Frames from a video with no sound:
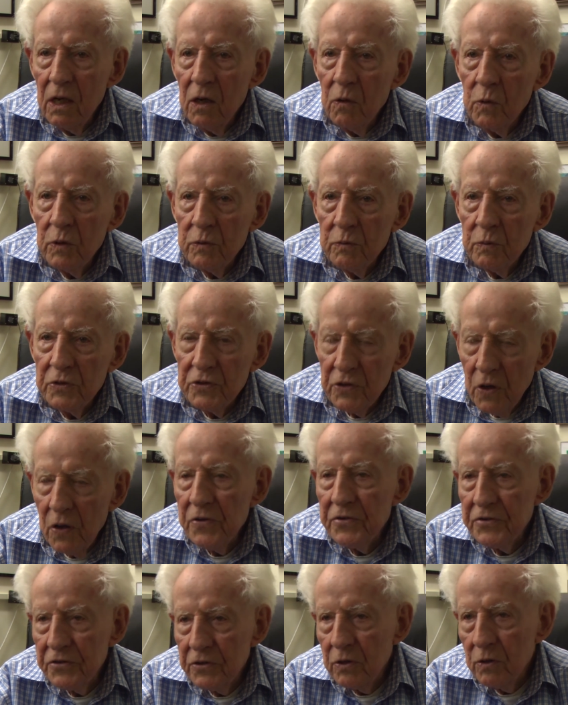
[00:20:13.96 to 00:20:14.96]
which was
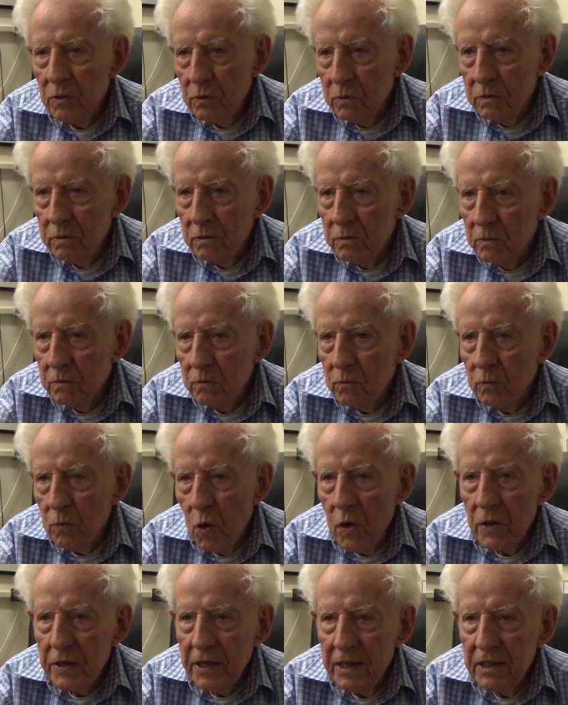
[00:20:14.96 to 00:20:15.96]
also
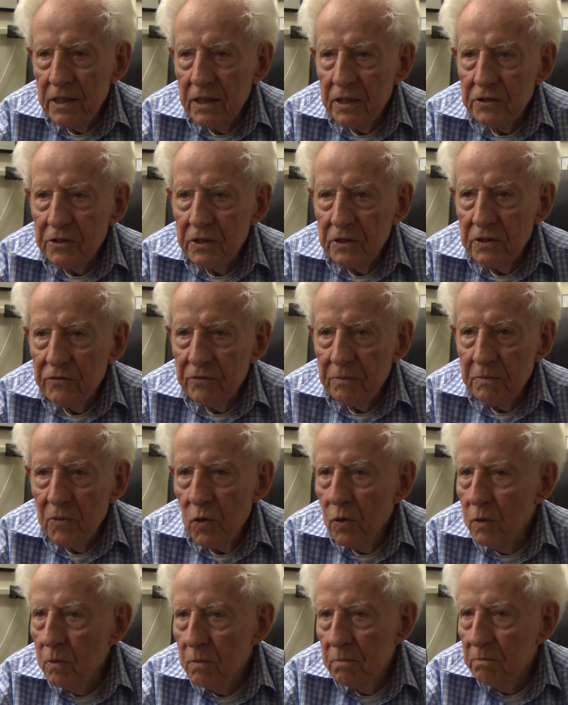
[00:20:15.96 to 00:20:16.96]
walking distance from
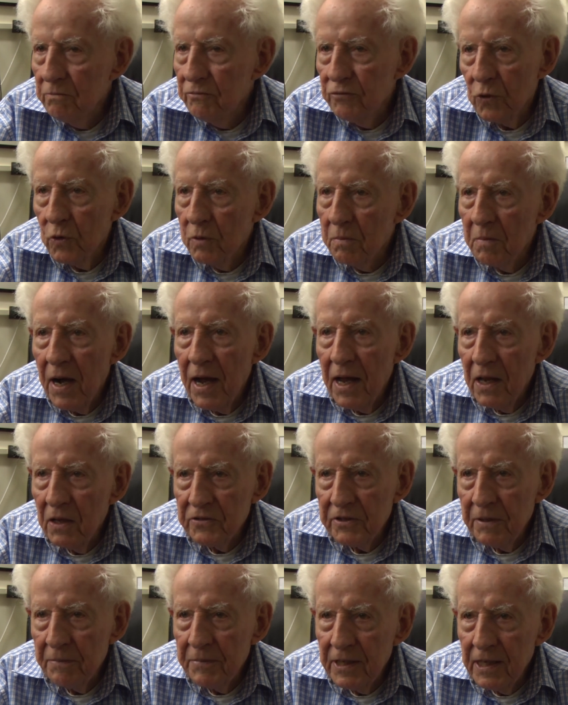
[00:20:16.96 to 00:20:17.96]
home, 4 miles,
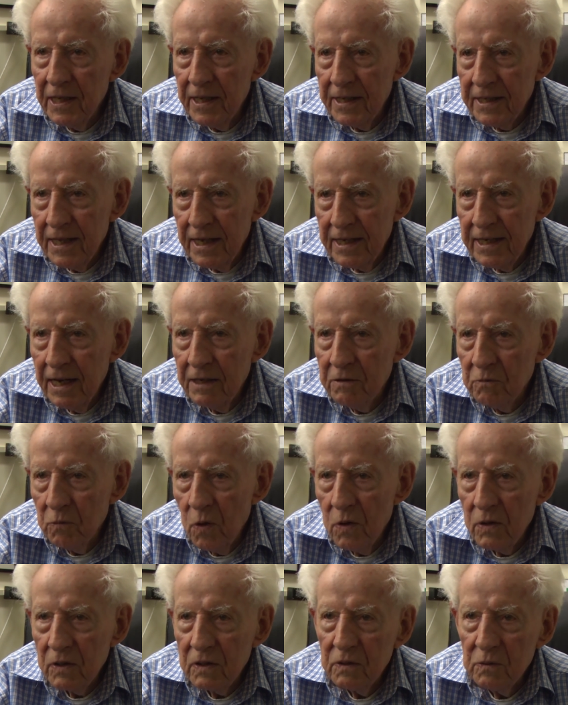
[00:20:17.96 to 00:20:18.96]
something like that. I'd
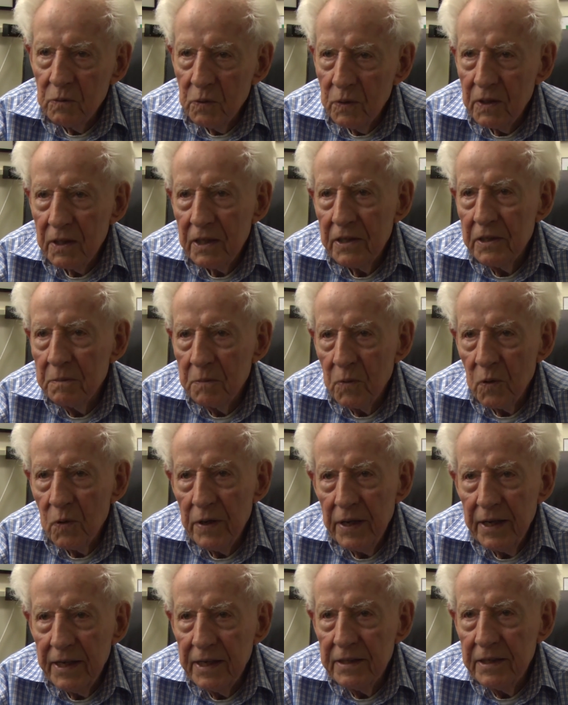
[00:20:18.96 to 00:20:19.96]
walk to work in the
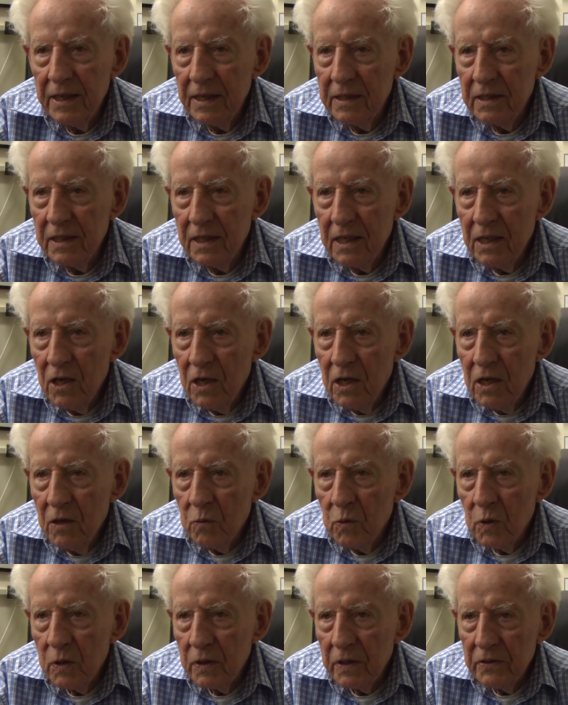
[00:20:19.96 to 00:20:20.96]
morning and then
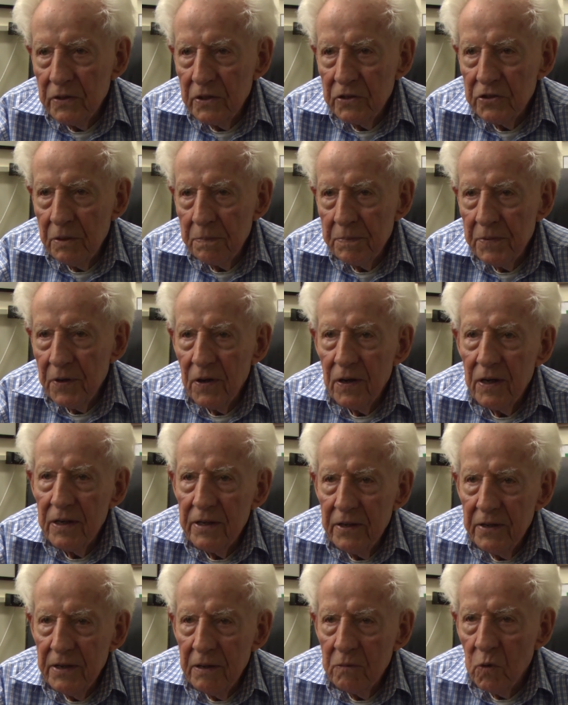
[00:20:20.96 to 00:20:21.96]
work in the shipyard
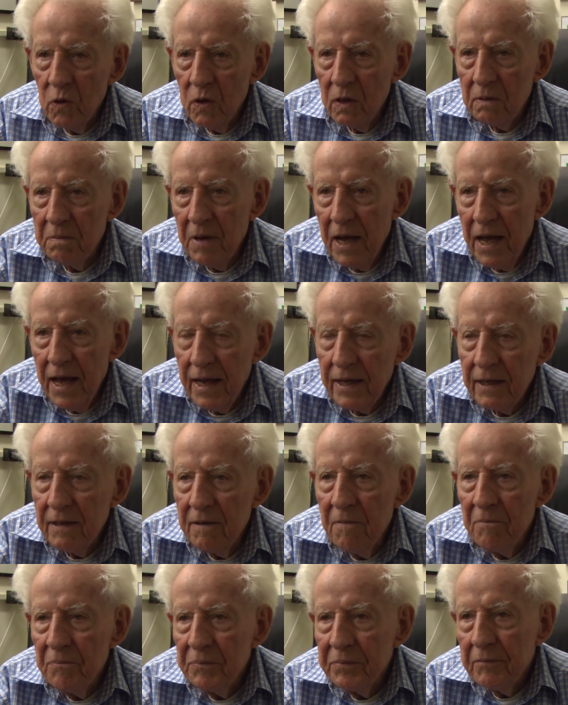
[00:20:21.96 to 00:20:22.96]
and then walk back.
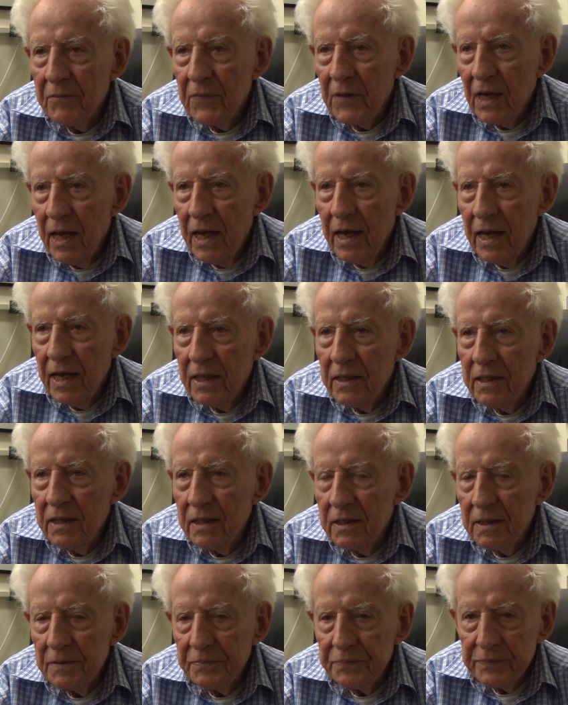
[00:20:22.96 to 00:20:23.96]
And
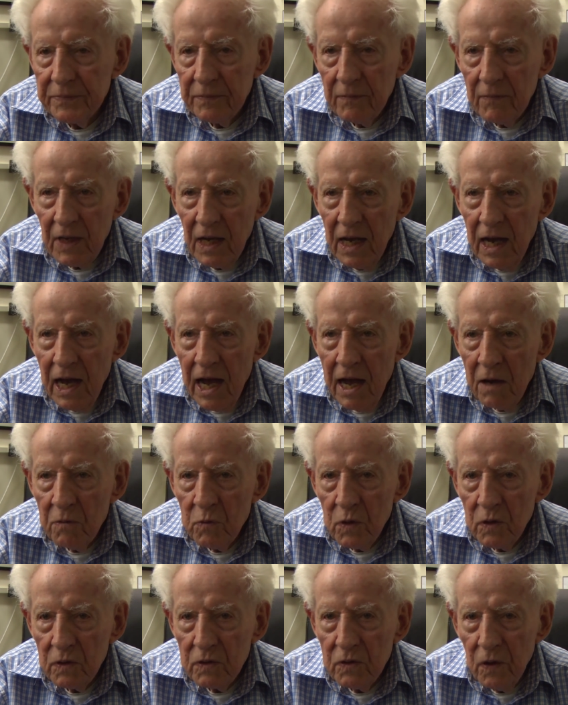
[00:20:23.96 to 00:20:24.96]
I
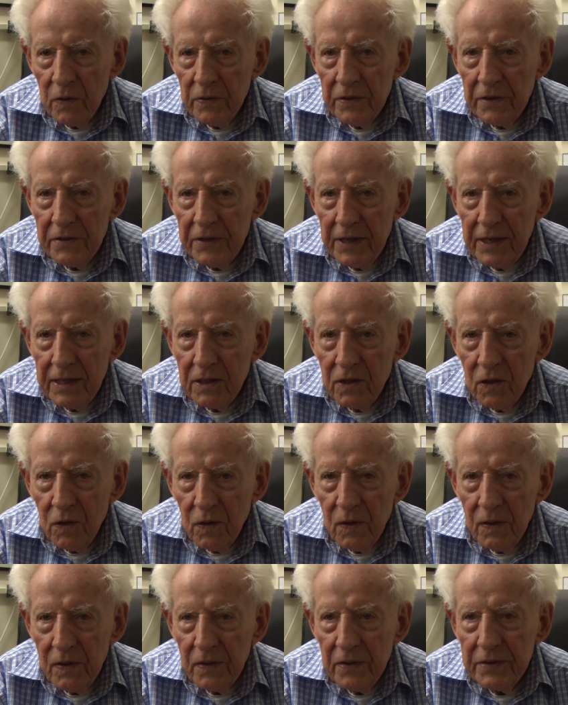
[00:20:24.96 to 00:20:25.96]
worked on a thing
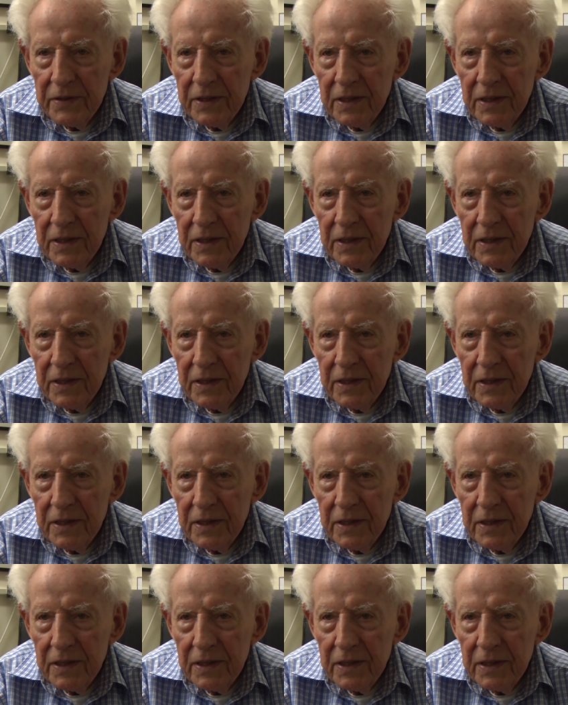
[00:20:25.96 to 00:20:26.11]
called